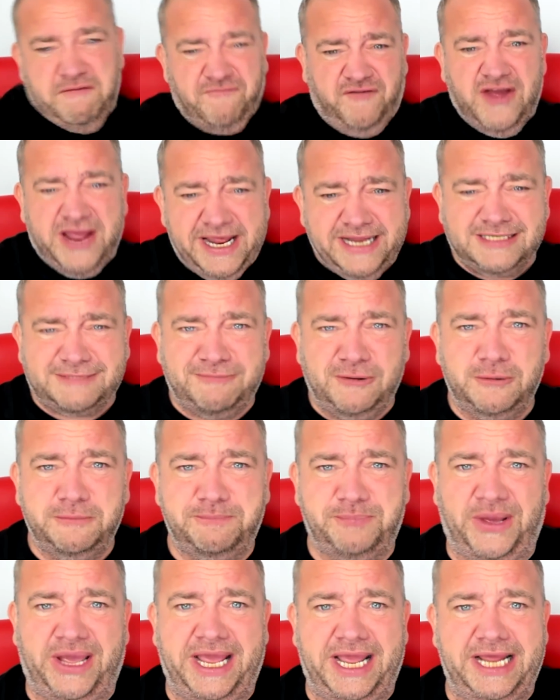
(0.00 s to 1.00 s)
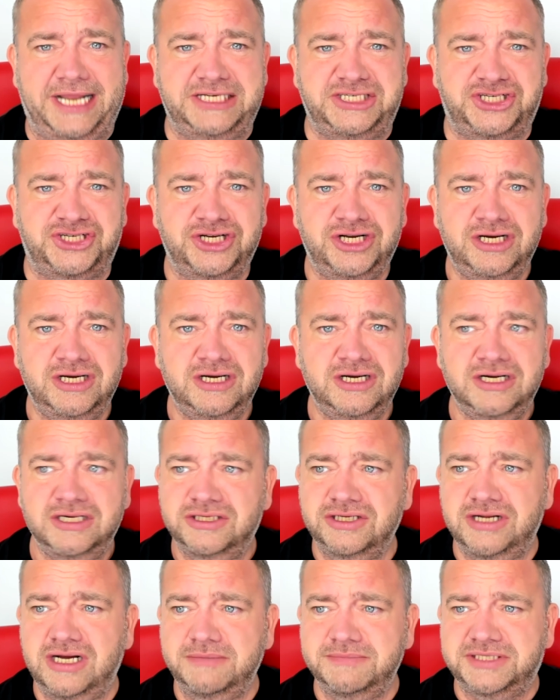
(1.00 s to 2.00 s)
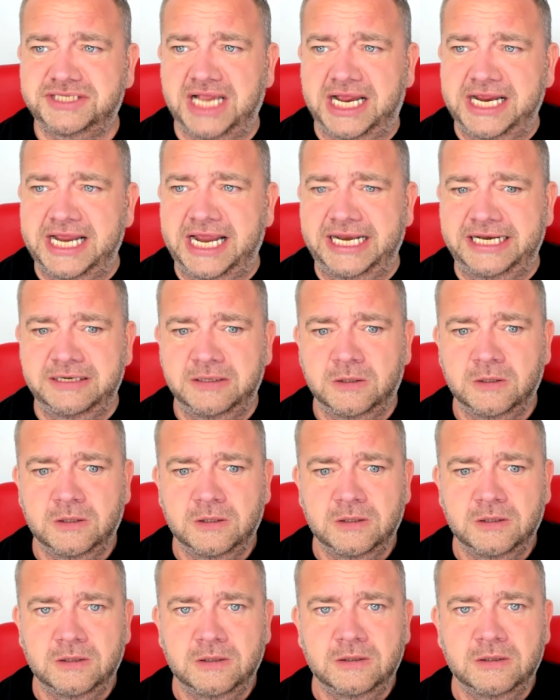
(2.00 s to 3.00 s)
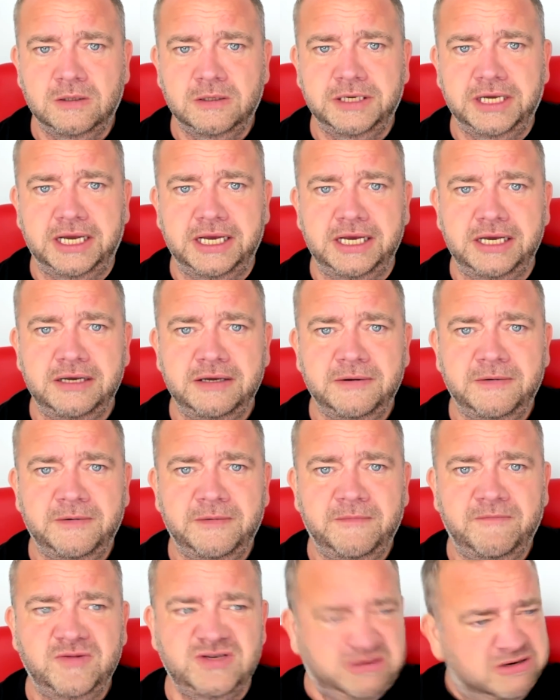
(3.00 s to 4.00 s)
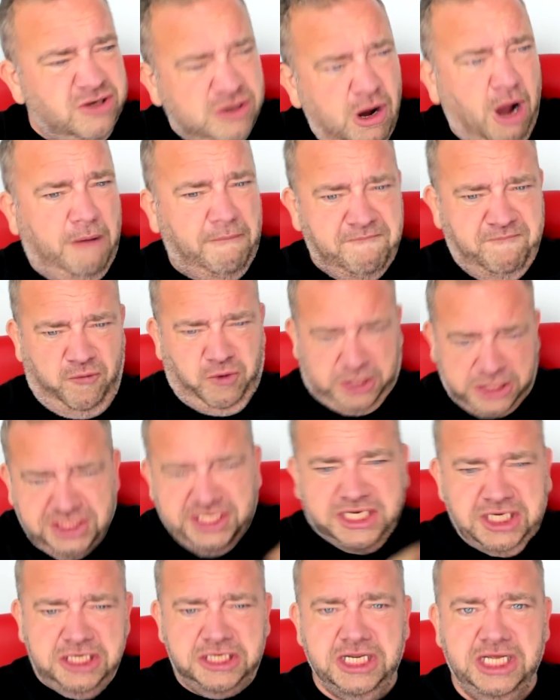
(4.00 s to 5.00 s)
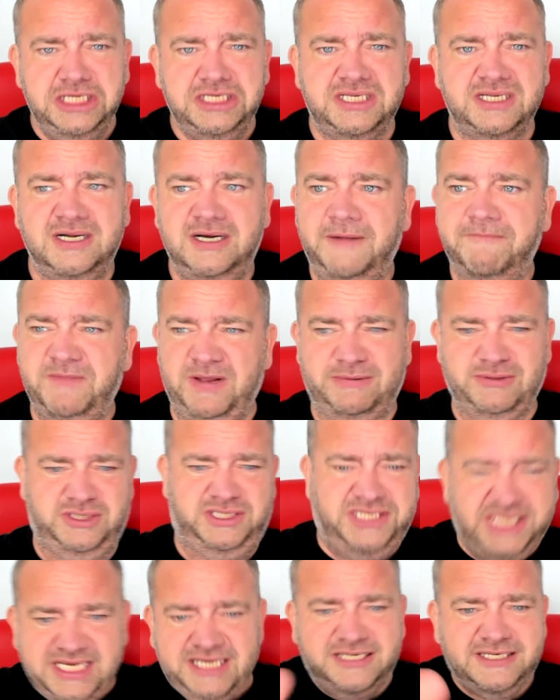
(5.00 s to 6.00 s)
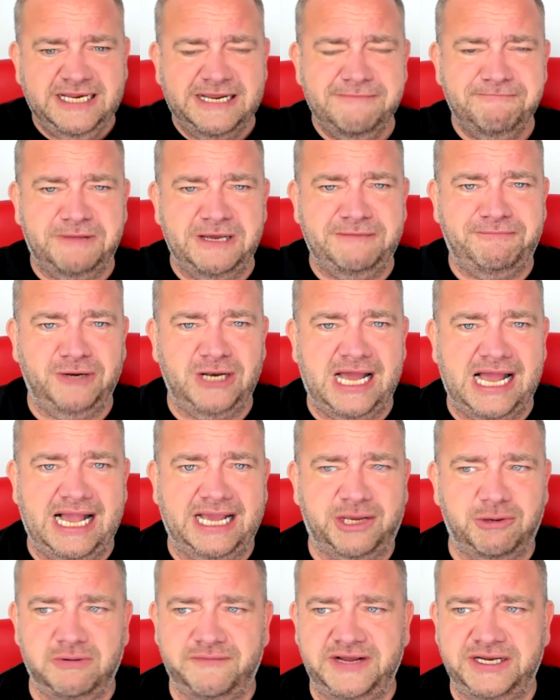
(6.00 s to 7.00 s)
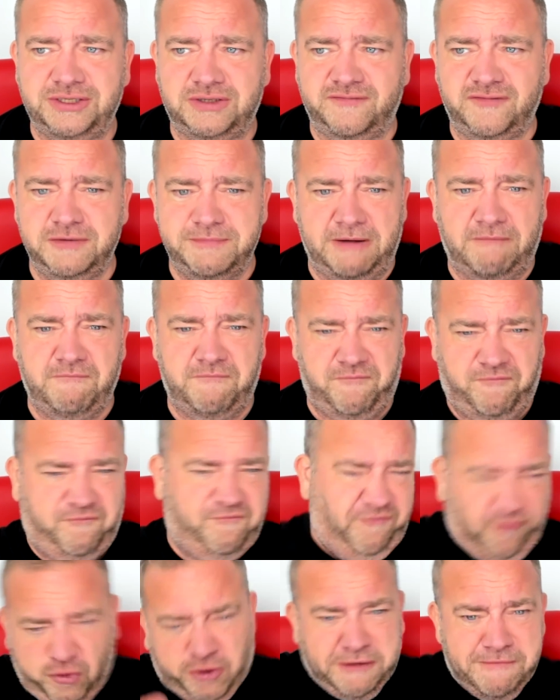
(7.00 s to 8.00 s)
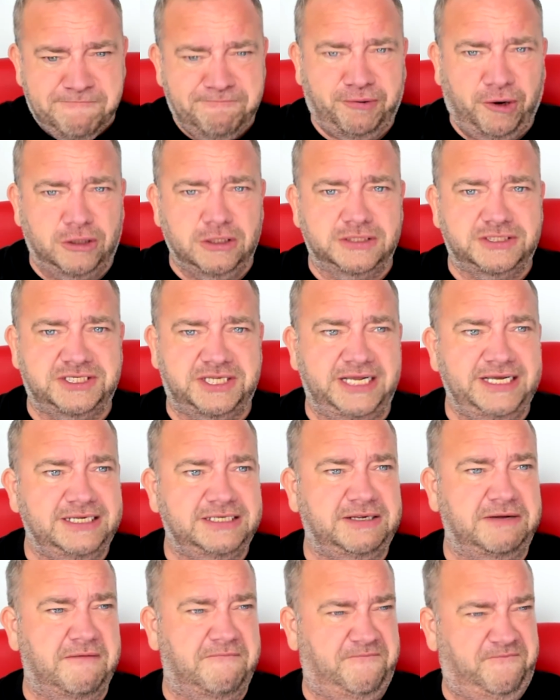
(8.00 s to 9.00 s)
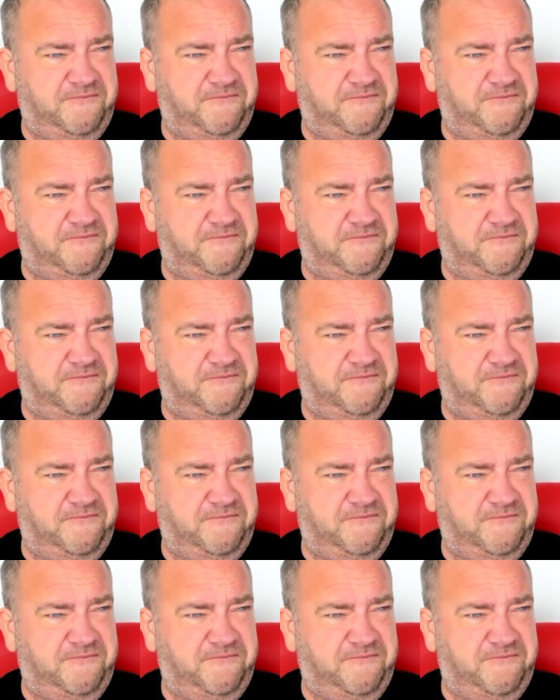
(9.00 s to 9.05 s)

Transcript: Facebook page. Do you know what I'm saying? Yeah? I said, no, I'm fucking sick of this. Now, I'm sick of seeing people argue with each other about fucking politics and